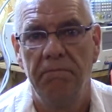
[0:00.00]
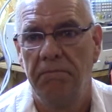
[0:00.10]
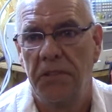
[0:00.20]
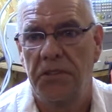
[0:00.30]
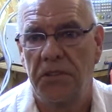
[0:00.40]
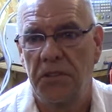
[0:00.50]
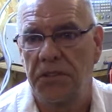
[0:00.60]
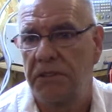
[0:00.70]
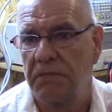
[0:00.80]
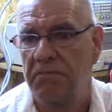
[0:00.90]
It's
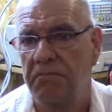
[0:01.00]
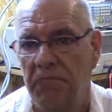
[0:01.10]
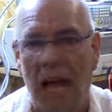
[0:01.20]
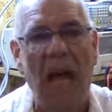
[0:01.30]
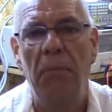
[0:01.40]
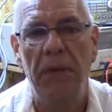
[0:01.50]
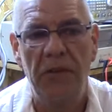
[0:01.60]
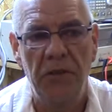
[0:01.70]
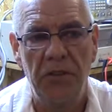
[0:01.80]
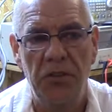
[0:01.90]
just
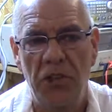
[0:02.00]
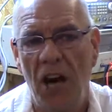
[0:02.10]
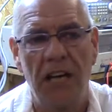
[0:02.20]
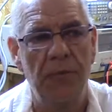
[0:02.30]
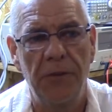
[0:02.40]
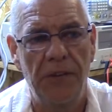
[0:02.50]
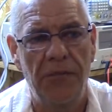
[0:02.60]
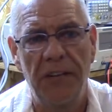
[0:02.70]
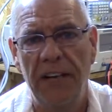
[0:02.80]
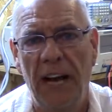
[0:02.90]
happen when you're shocking with a
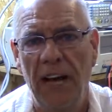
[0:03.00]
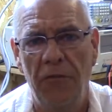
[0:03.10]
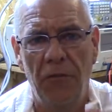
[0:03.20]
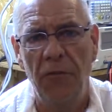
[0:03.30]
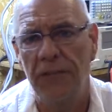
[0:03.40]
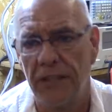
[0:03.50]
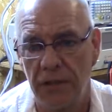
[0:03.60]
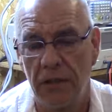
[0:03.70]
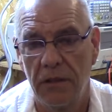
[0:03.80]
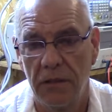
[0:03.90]
very high voltage.